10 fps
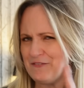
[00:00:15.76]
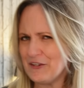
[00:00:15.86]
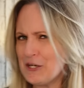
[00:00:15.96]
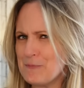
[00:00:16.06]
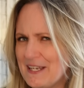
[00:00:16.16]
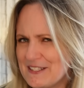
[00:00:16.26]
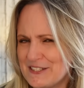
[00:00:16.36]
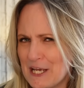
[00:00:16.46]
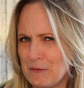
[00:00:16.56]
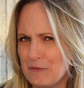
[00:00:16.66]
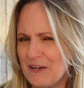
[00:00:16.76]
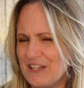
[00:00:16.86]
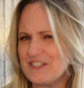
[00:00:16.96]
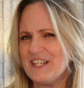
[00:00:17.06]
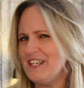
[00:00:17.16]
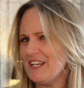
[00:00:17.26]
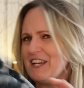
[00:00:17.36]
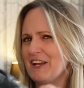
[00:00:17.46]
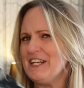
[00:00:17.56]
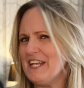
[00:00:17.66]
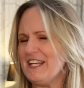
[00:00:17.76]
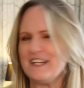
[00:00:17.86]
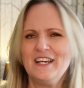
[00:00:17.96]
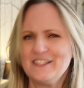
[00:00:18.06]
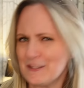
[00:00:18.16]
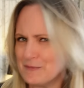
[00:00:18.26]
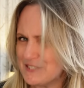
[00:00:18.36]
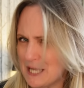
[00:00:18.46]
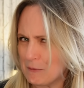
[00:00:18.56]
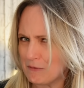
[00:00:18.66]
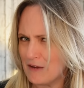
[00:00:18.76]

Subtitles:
if you're gonna make a statement vest, you're gonna need some statement